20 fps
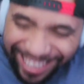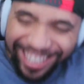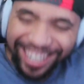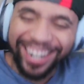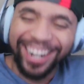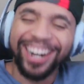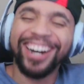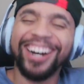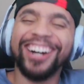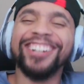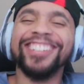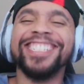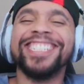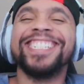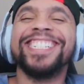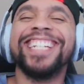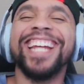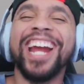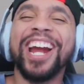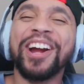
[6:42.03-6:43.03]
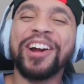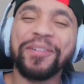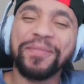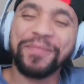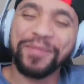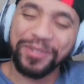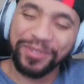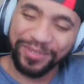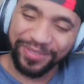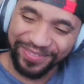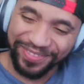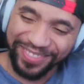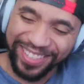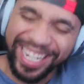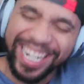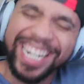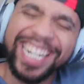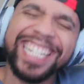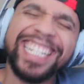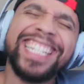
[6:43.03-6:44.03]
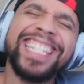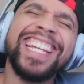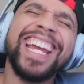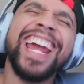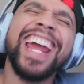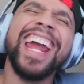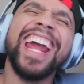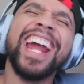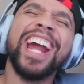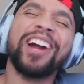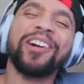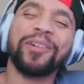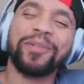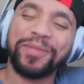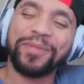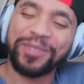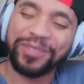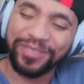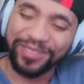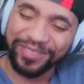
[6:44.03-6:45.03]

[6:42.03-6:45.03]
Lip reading: Oh, he's terrible. Terrible.